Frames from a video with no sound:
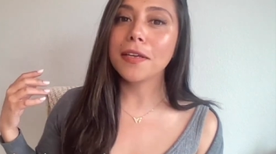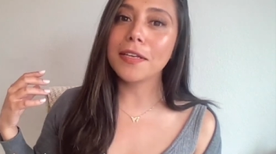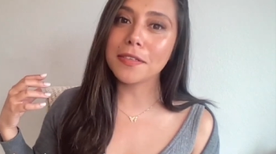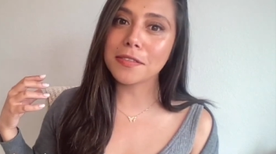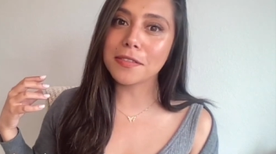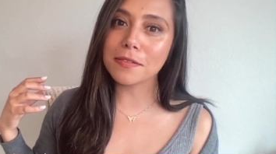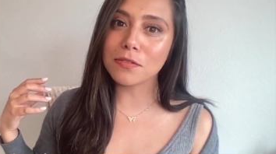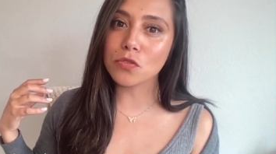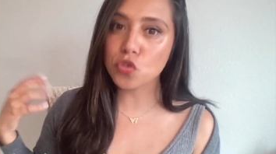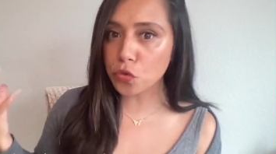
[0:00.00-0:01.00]
is
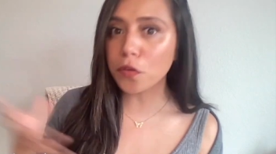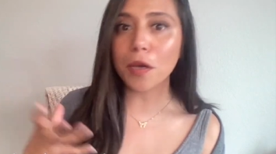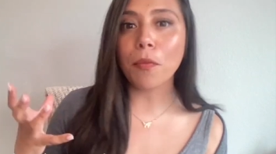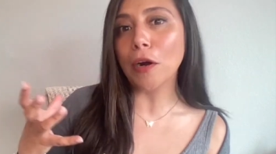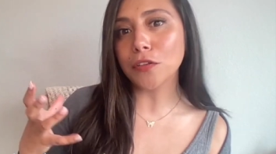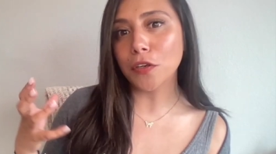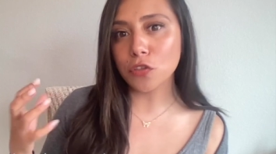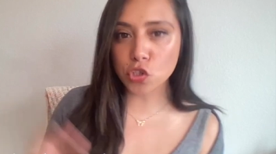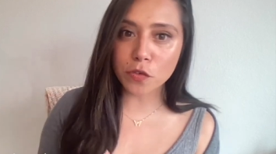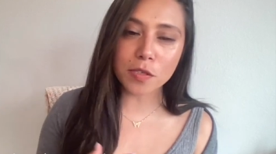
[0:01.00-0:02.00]
truly a partner
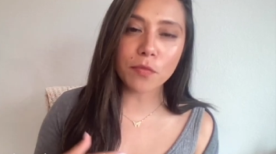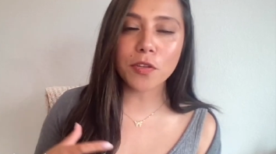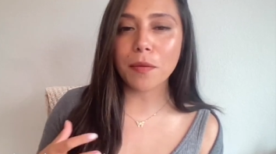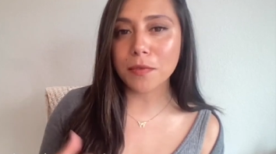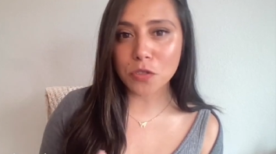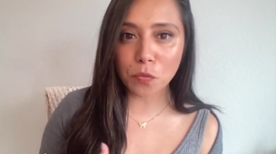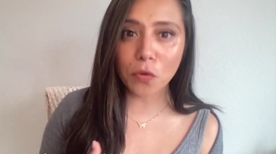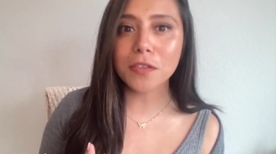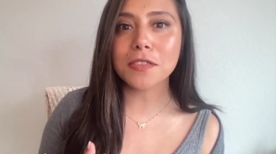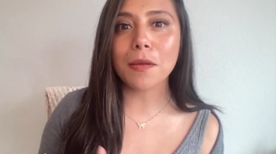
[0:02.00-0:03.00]
and shows up for them and
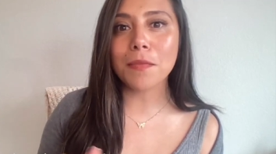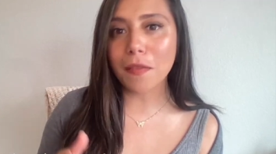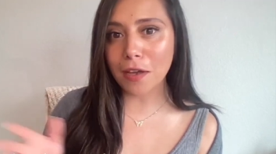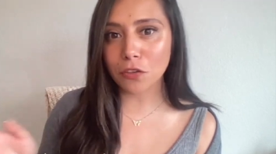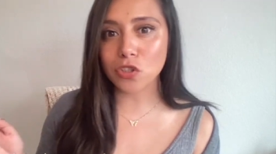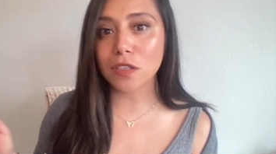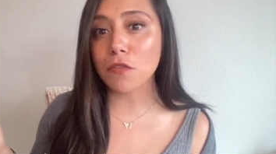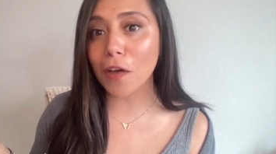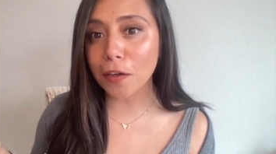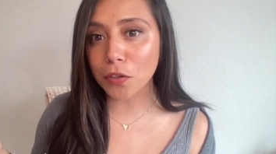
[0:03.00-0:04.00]
supports them, then they understand the
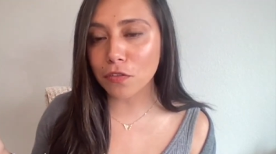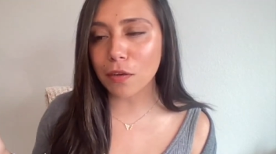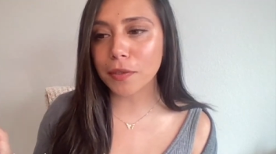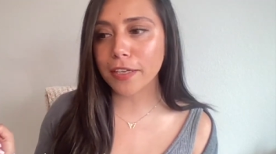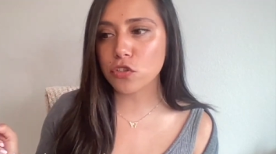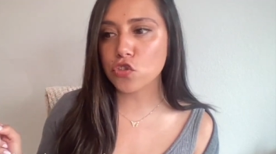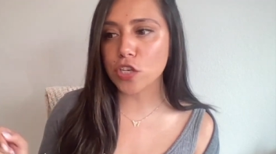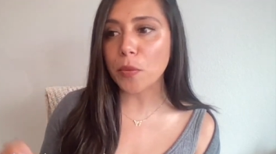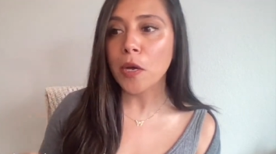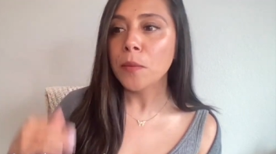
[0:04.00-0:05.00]
value of that
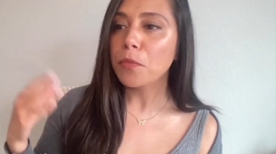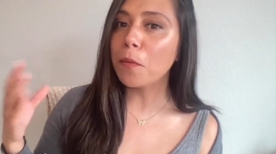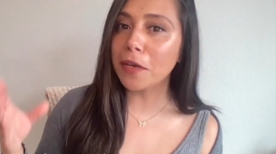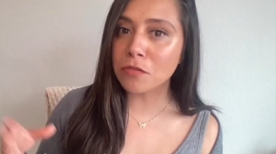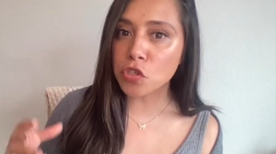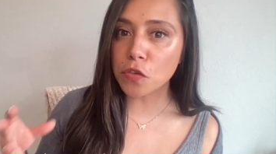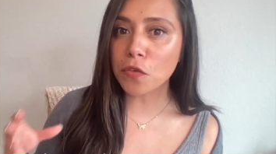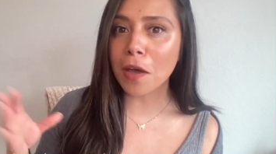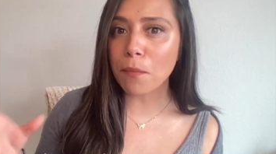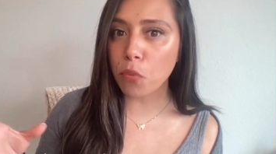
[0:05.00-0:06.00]
relationship. But until
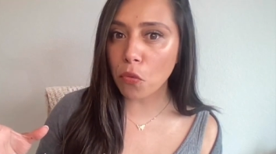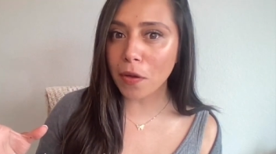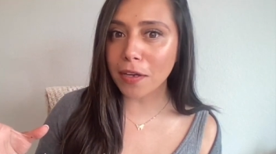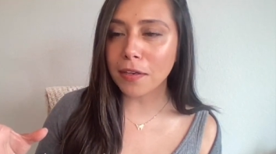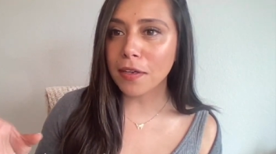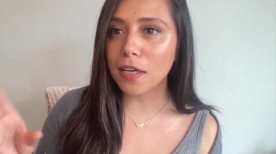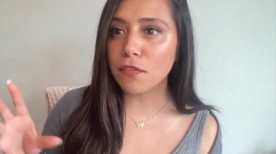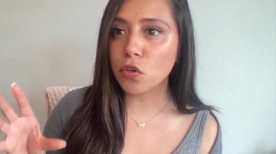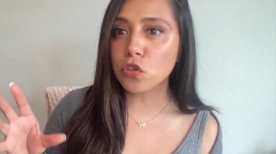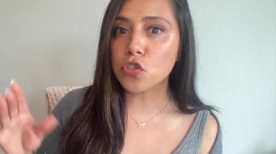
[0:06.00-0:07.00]
that point,
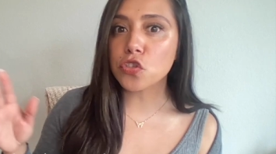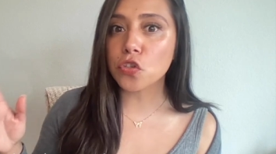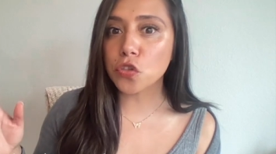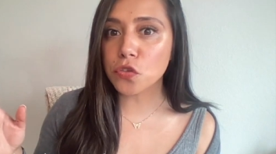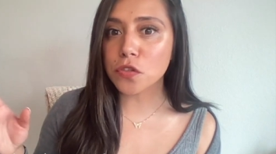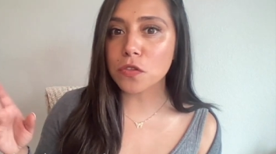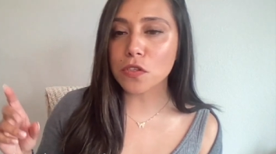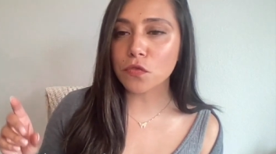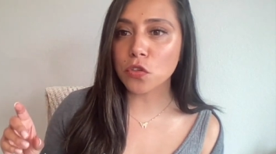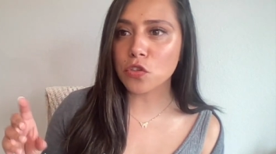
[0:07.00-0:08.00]
if you're just a nuisance,
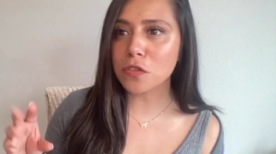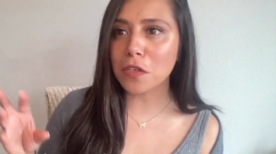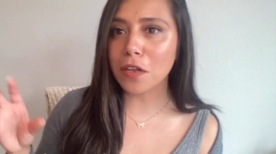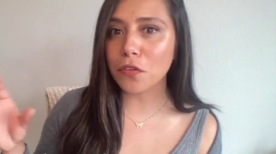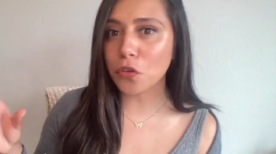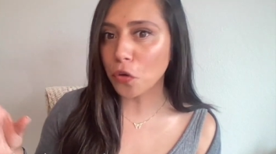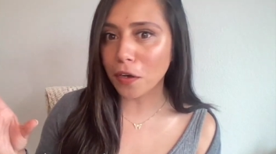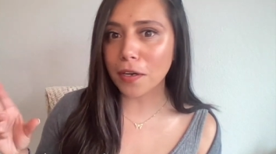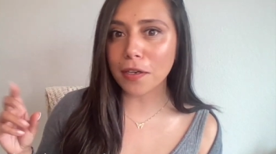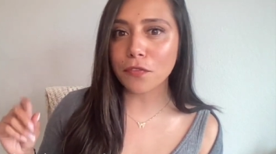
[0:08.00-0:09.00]
if you're just another
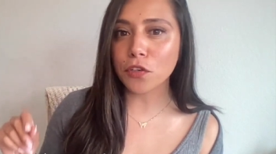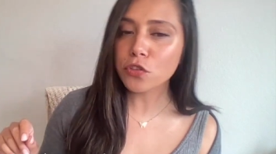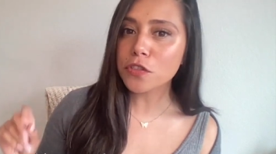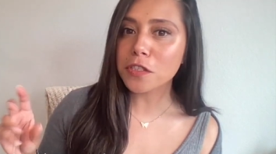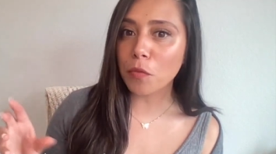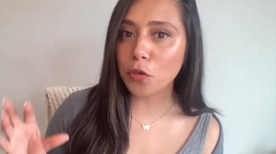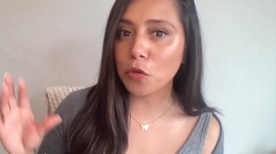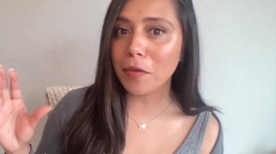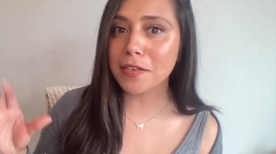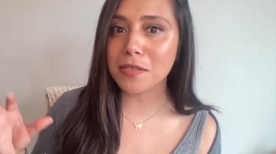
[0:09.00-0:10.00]
critic, if you're just someone who
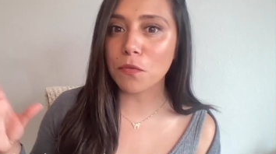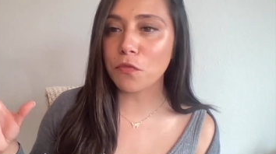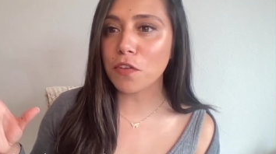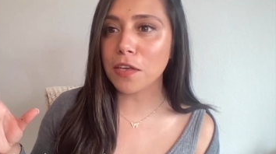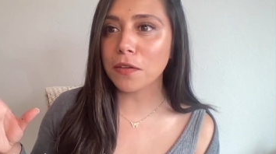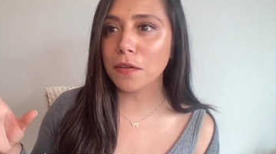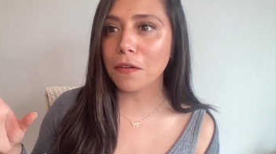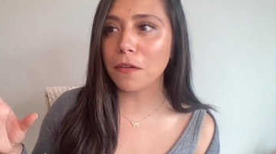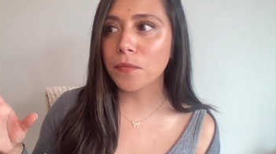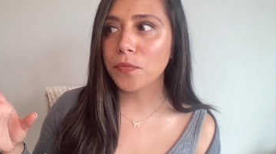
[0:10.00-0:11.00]
makes them
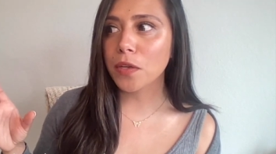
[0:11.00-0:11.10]
feel